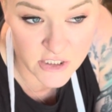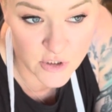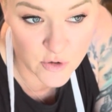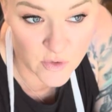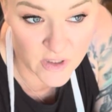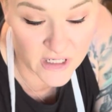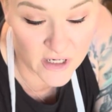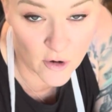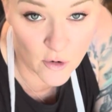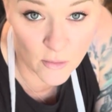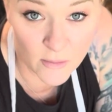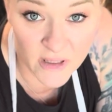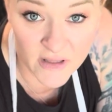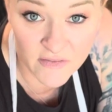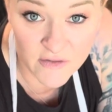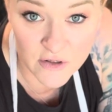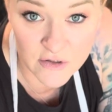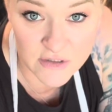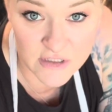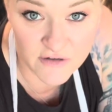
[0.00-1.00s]
You can omit
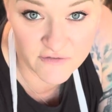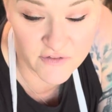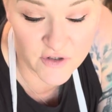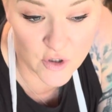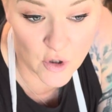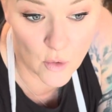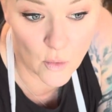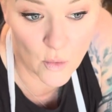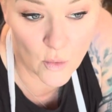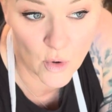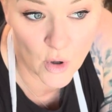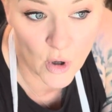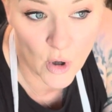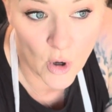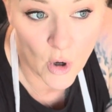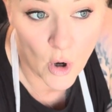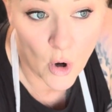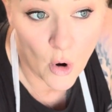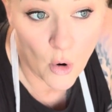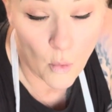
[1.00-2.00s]
those if you don't
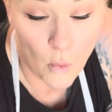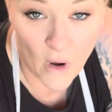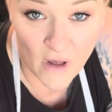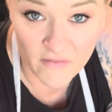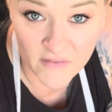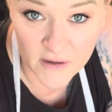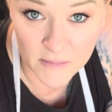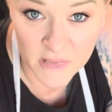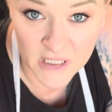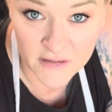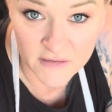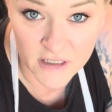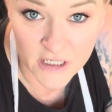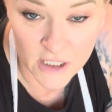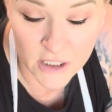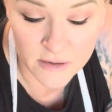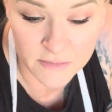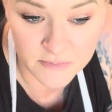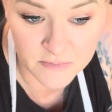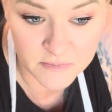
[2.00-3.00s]
want them in
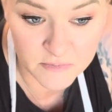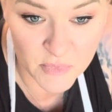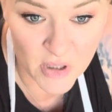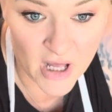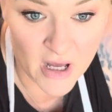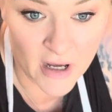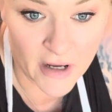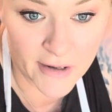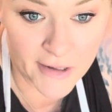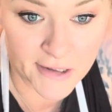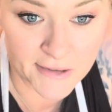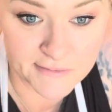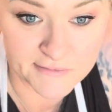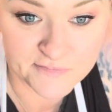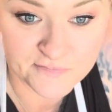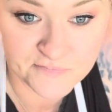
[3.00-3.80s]
there. I